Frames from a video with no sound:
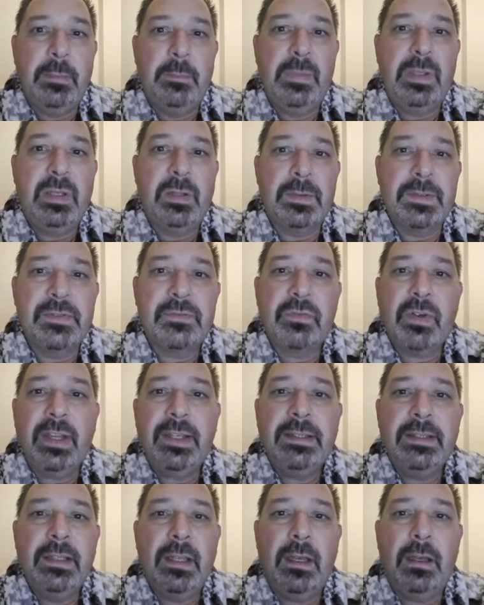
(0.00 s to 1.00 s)
Because
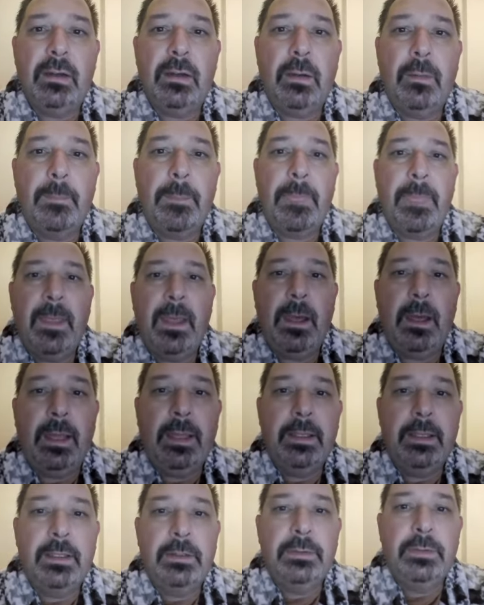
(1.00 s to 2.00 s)
right now
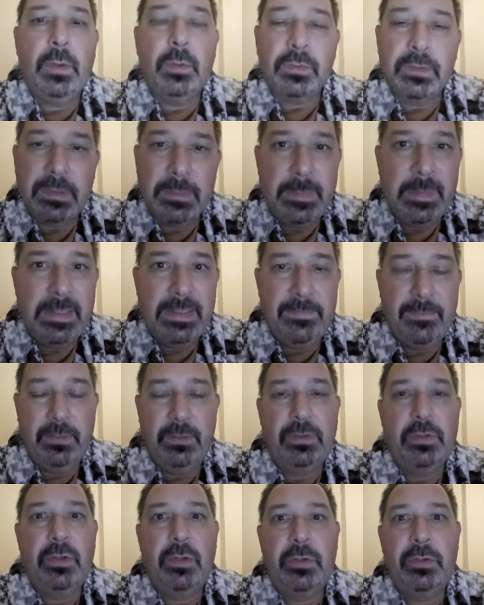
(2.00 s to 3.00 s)
I totally believe
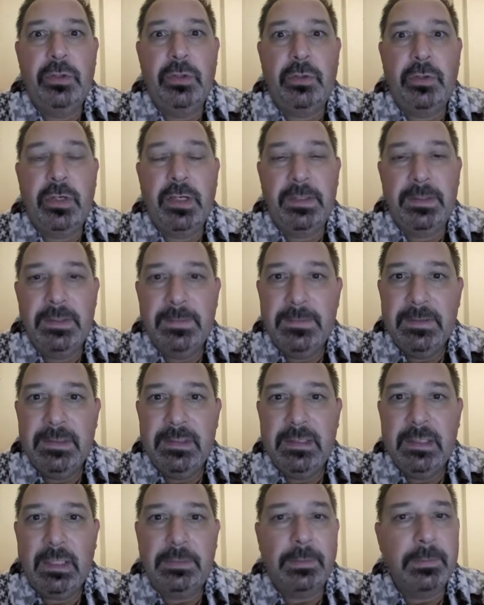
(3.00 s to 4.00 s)
in your
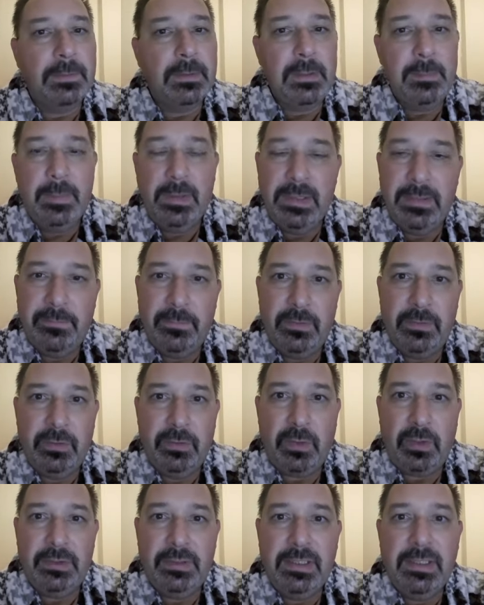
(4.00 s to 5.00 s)
creativity, I totally believe in
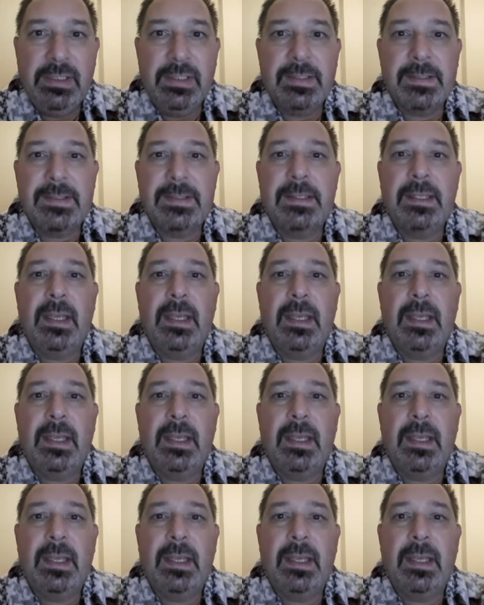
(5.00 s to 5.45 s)
your ideas,